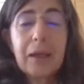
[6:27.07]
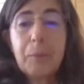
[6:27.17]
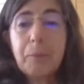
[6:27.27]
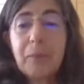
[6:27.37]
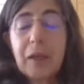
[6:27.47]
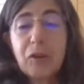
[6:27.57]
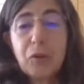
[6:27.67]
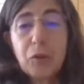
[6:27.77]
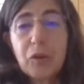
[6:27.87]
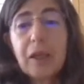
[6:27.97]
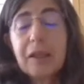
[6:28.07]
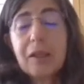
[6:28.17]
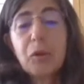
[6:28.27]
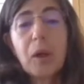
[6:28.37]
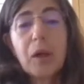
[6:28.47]
that you take
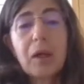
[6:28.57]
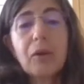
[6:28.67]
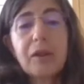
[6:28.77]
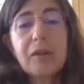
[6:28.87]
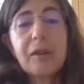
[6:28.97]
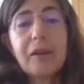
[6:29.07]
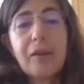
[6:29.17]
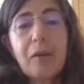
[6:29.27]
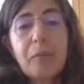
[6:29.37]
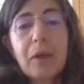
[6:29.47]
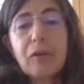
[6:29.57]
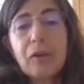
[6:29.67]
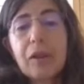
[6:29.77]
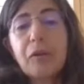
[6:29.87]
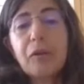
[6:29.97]
into account the gender
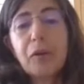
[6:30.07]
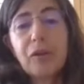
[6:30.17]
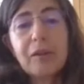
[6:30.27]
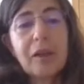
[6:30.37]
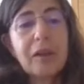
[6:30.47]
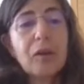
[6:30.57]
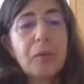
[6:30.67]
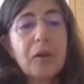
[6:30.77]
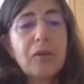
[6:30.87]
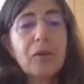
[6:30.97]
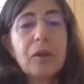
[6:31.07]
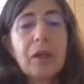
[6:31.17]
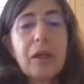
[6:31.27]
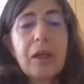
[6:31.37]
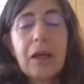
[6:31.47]
dimension in research and innovation,